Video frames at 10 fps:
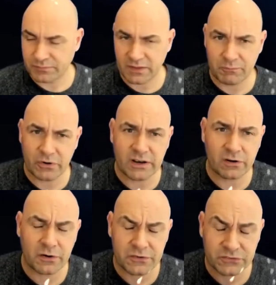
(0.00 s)
I'm really
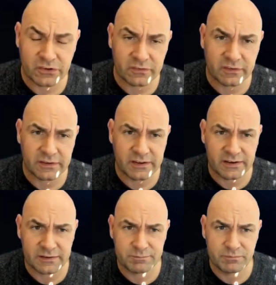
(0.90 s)
not interested in
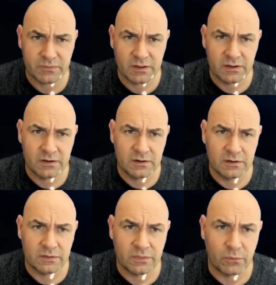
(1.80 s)
the
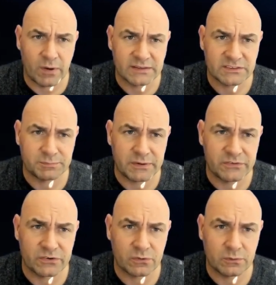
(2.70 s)
write speeds
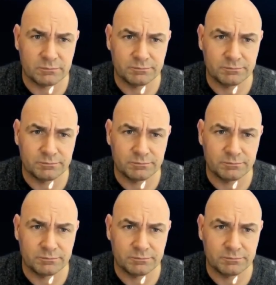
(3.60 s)
at all,